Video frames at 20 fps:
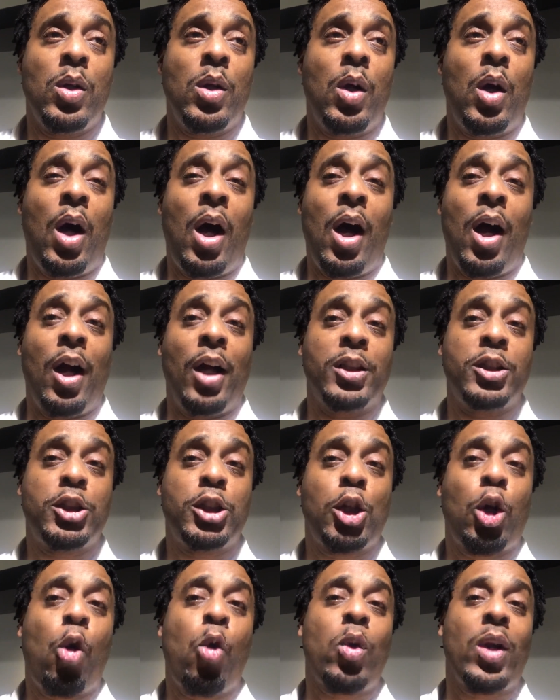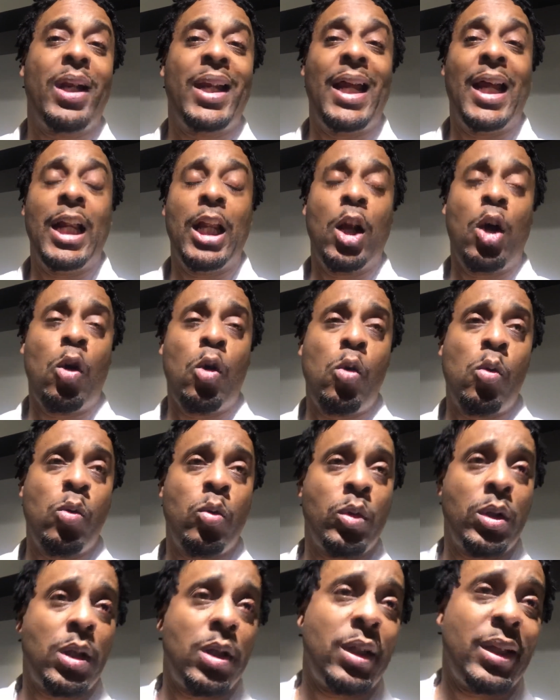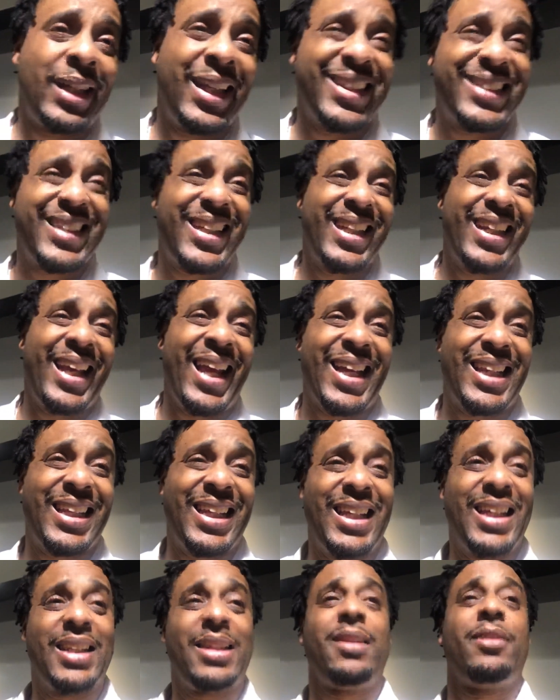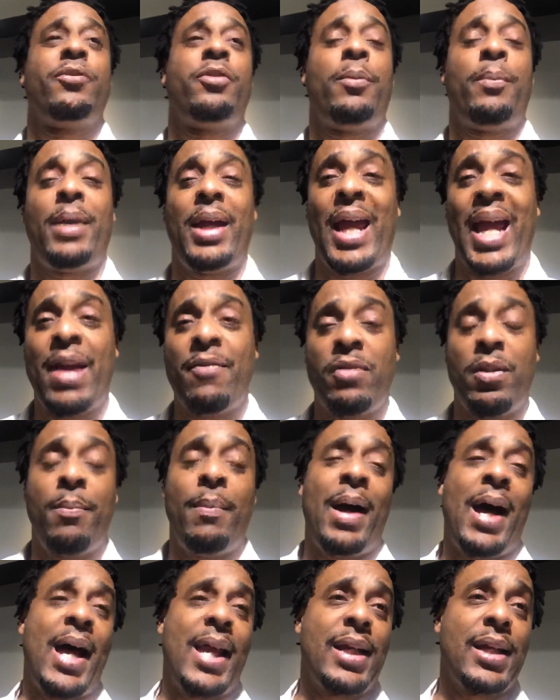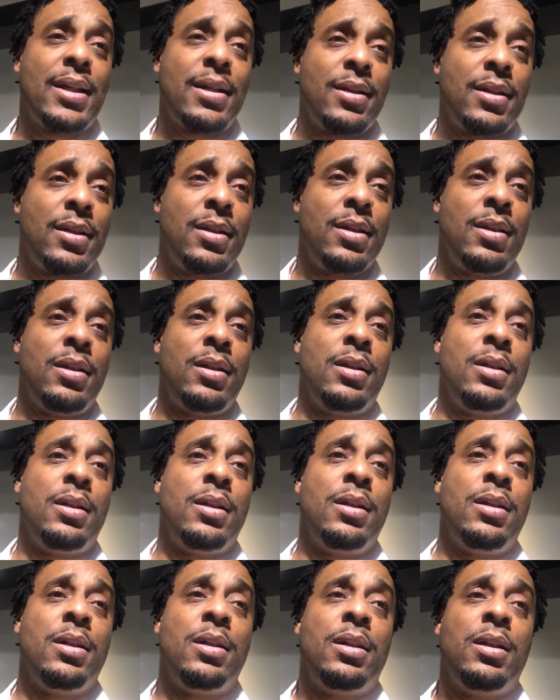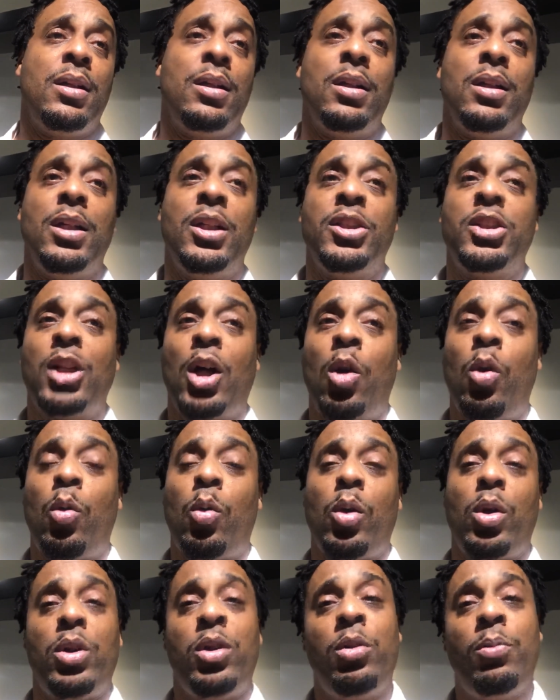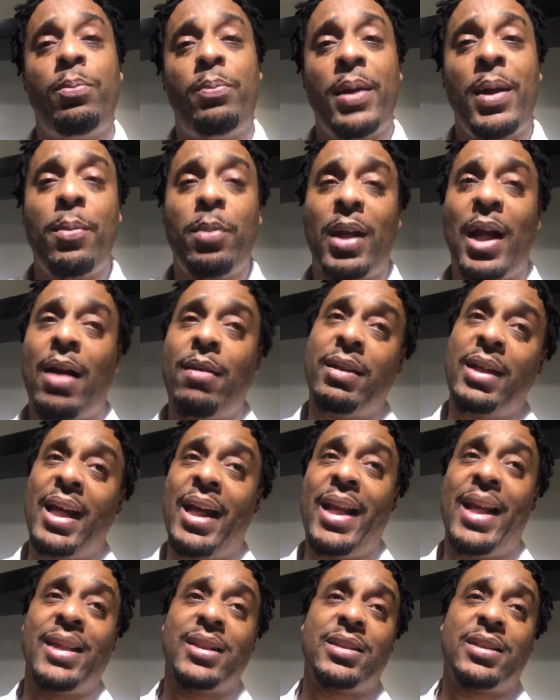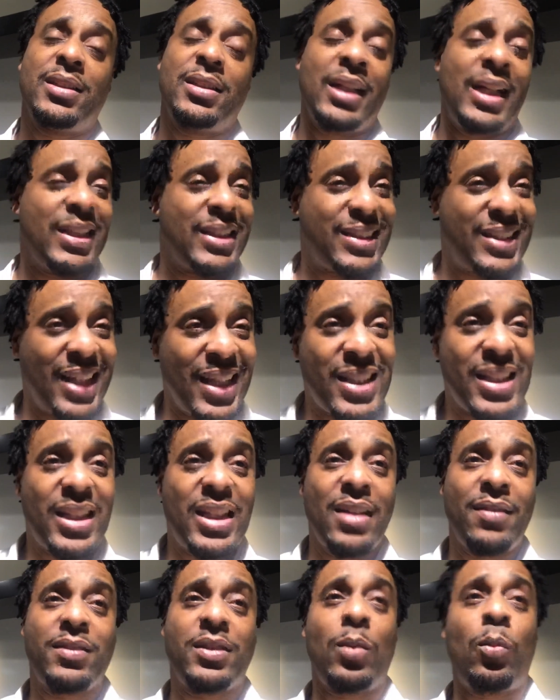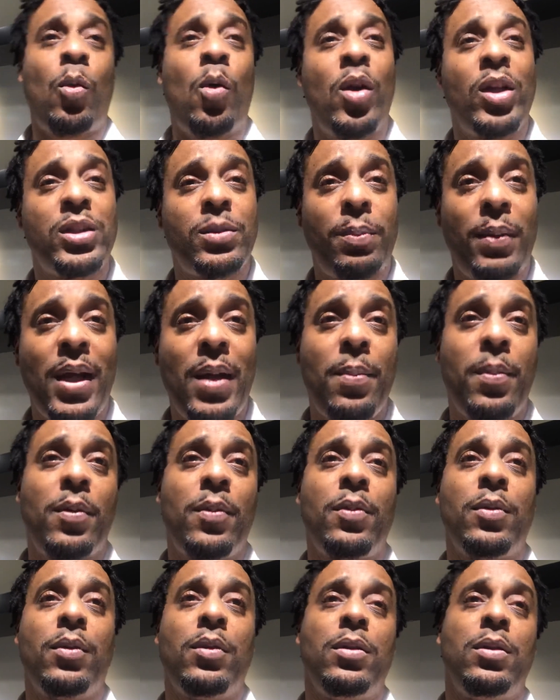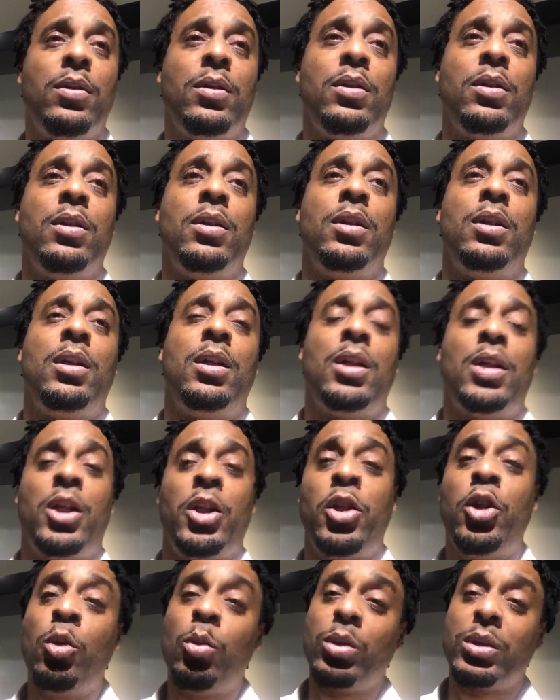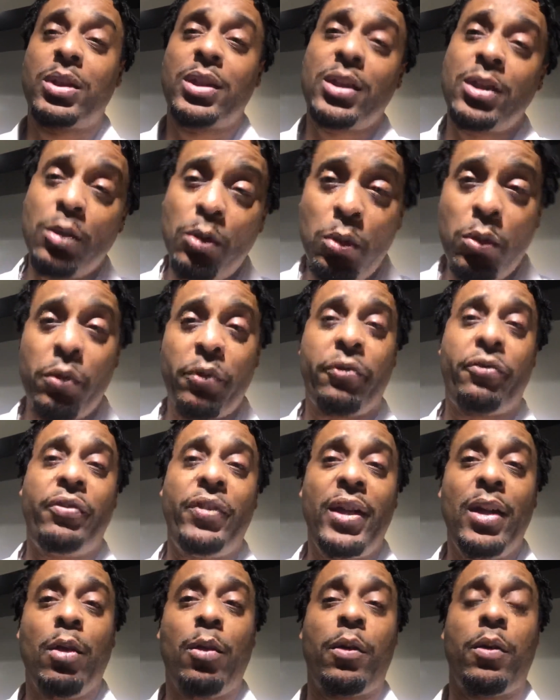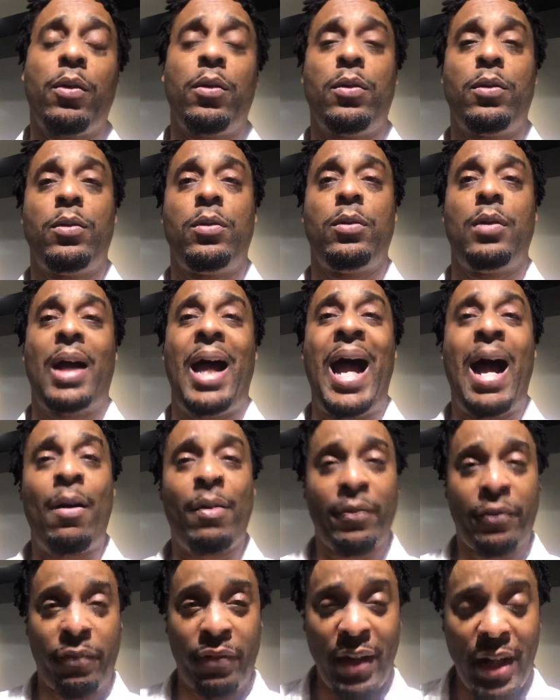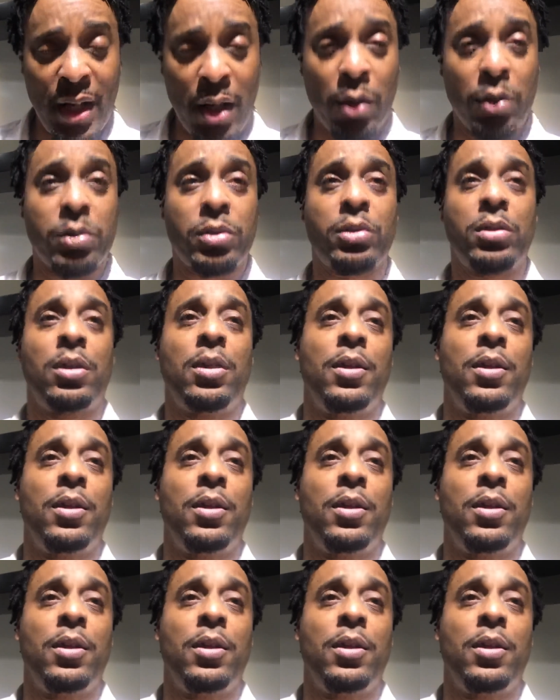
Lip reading: are totally alone, disconnected from everybody. So you people out there that's insensitive towards people, you will soon feel how it feels